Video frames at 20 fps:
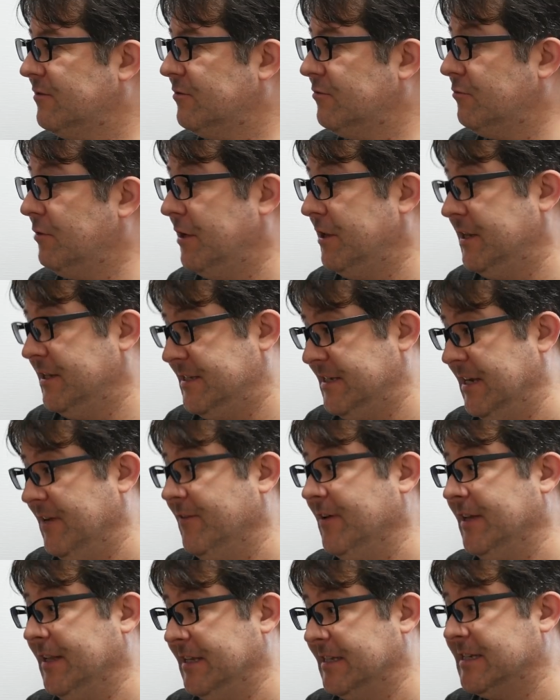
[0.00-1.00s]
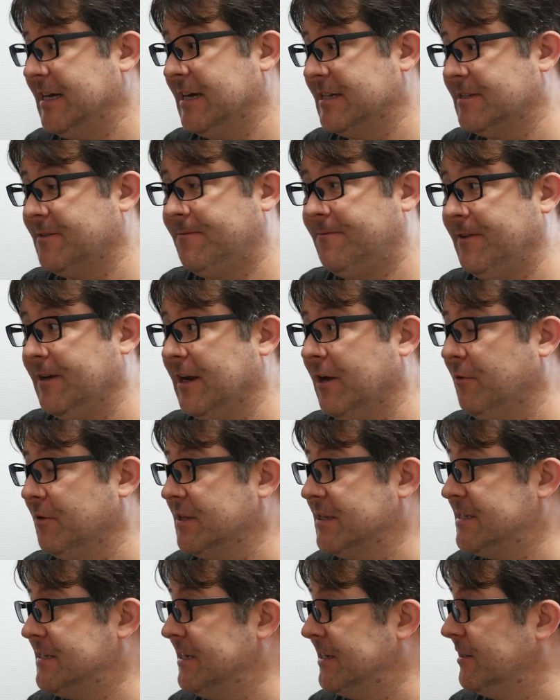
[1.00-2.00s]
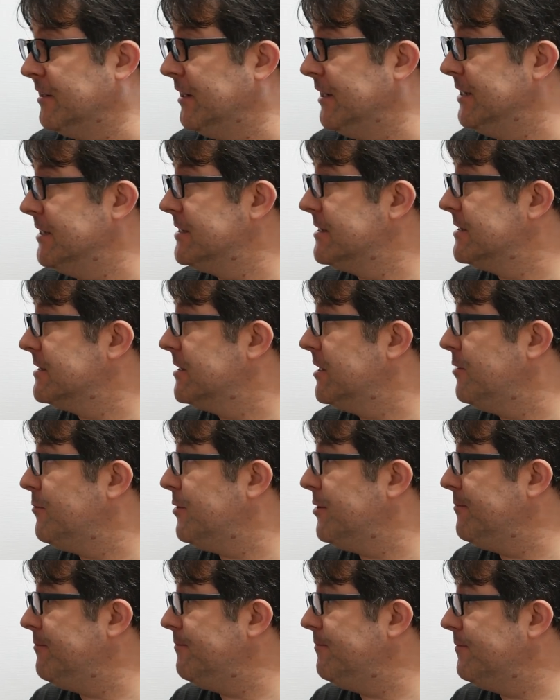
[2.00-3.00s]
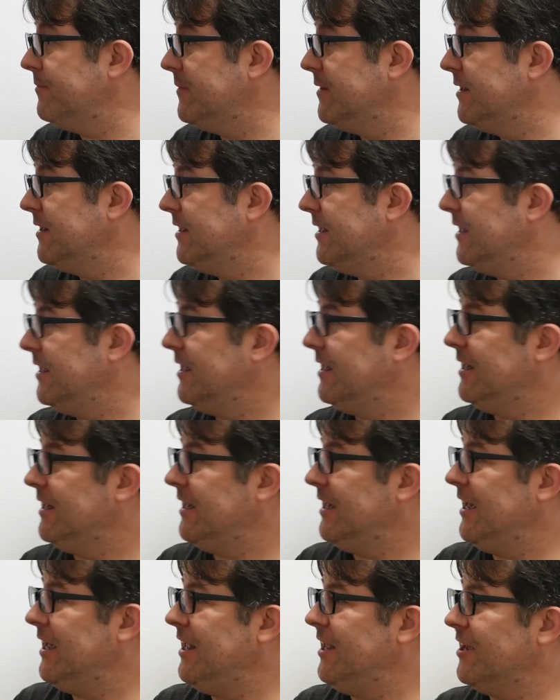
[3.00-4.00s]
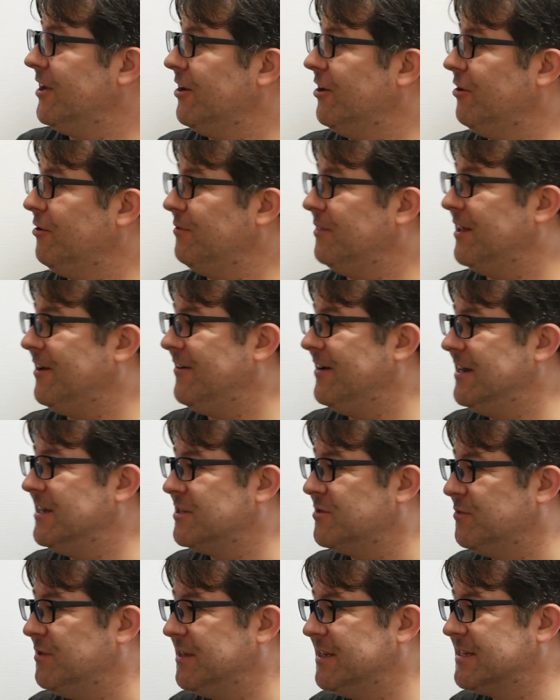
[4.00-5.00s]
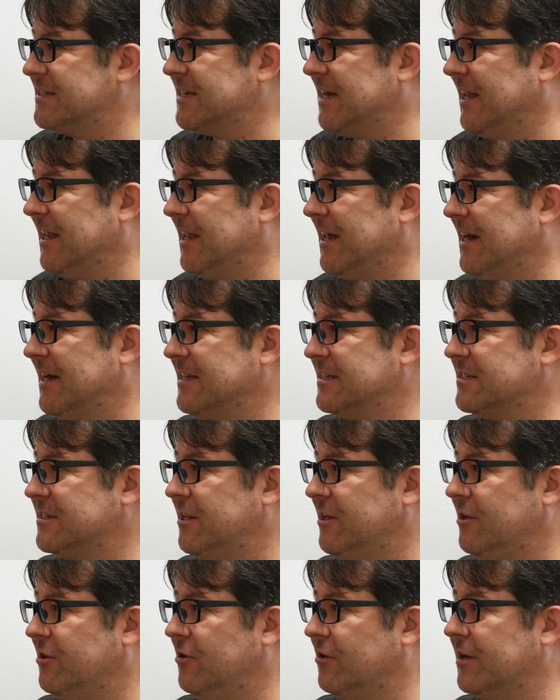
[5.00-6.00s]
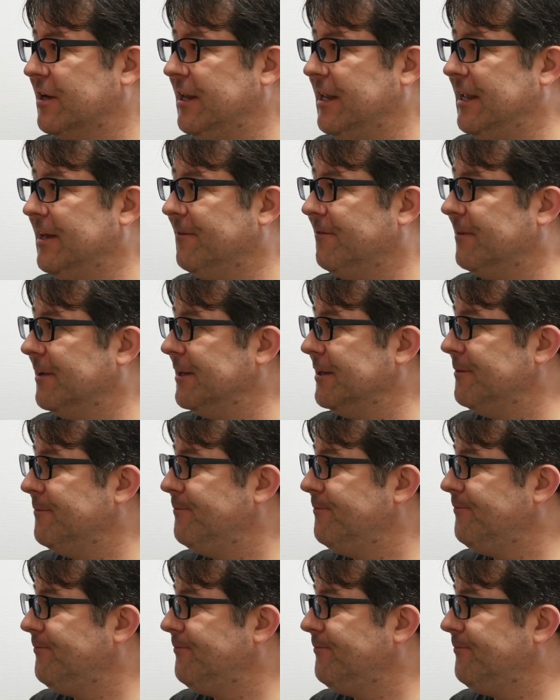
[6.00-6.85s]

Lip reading: When the TV decides to figure out what the signal is. Come on. There you go, there it is with the scan lines. Looking lovely.